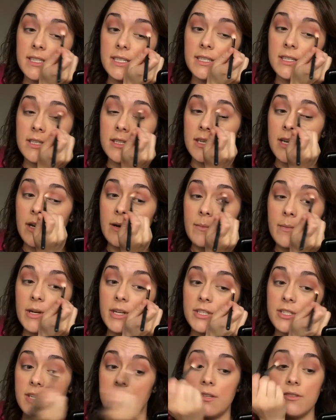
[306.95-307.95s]
and not
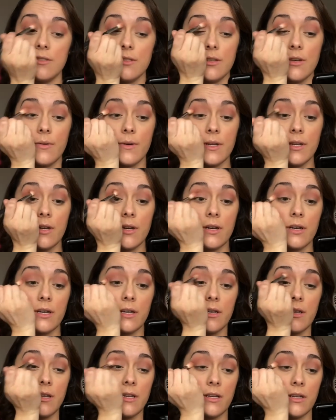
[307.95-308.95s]
much else going
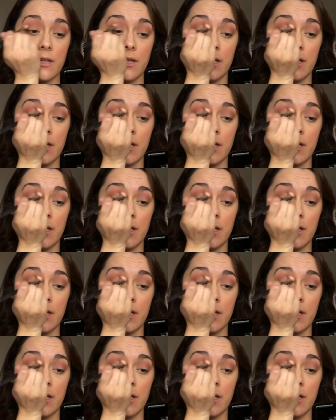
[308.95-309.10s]
on.